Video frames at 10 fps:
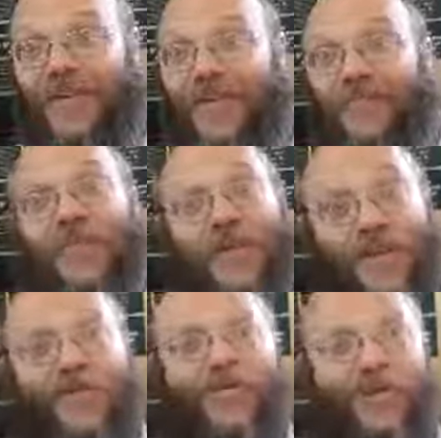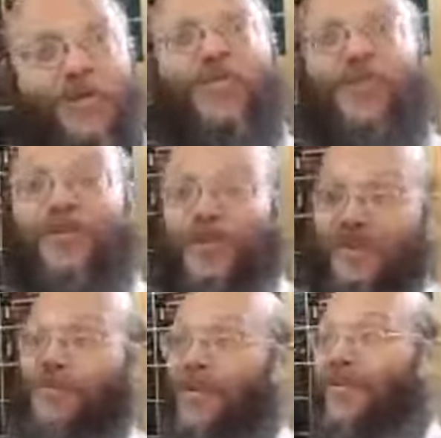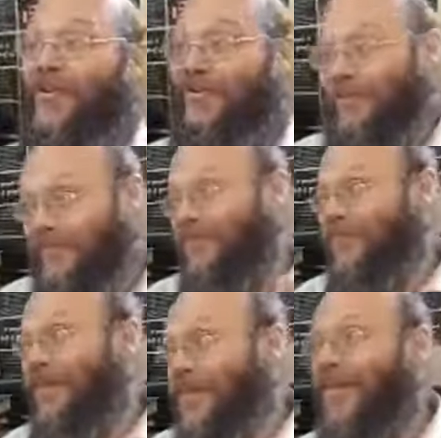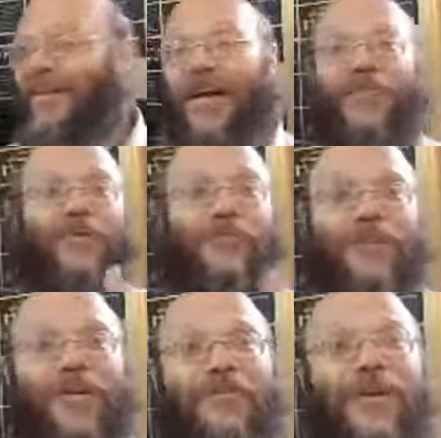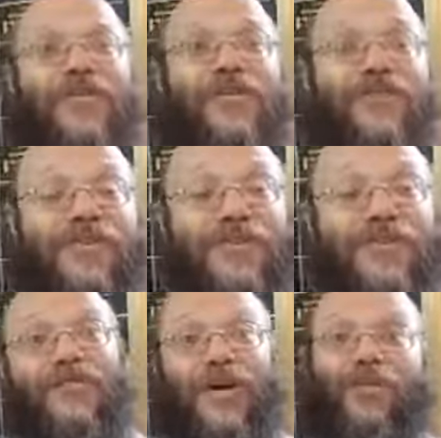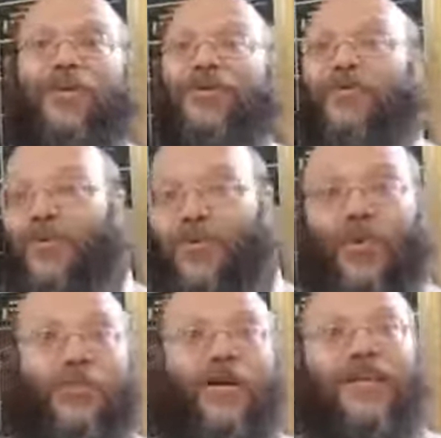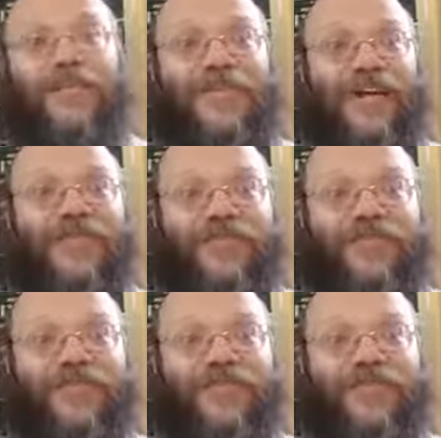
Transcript: But you, you want, as a parent, I want my, my children, I want them to walk by themselves.